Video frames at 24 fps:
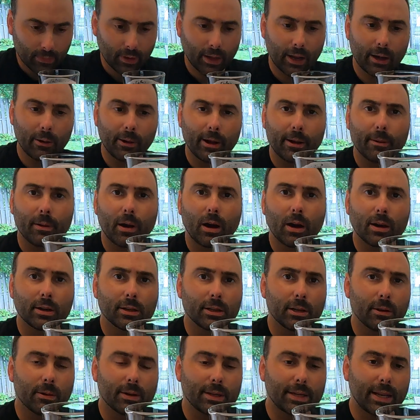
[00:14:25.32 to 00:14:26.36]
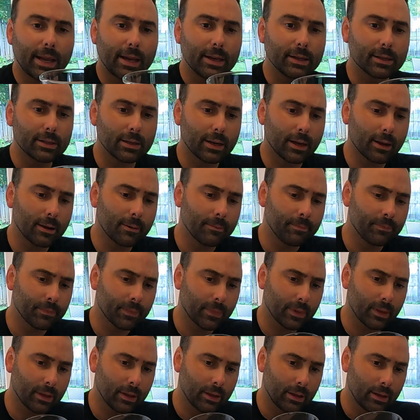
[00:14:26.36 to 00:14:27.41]
Anyway, on to a tasting.
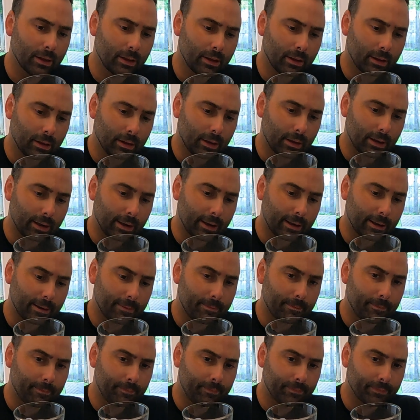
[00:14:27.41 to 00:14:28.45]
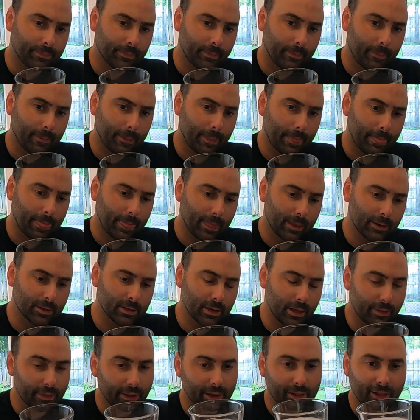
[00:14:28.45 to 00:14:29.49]
There's
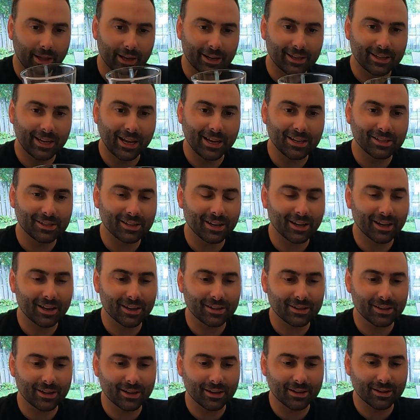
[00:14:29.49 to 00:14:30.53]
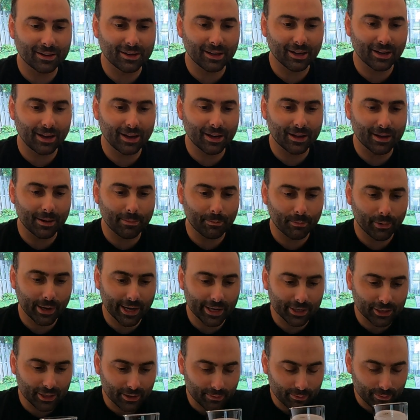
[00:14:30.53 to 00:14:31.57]
nothing like tasting it to get an
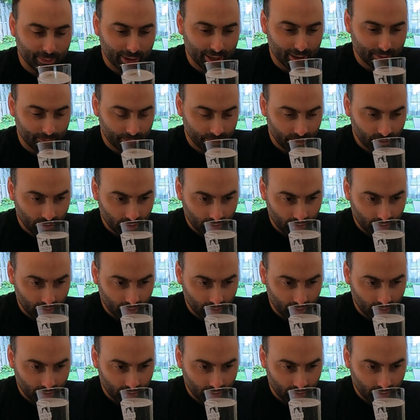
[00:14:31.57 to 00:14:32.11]
impression, but